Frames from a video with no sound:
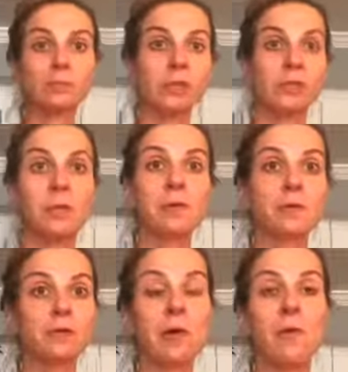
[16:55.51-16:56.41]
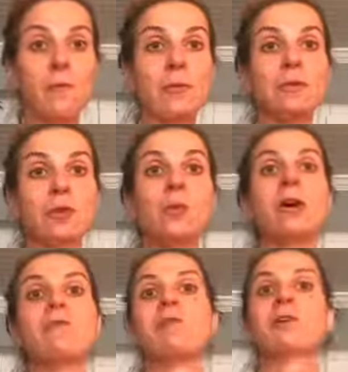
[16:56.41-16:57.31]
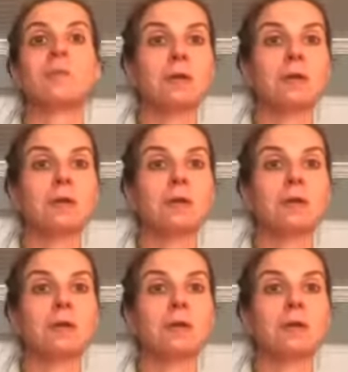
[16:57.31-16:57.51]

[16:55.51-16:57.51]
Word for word: By the time I get to California, they will have like a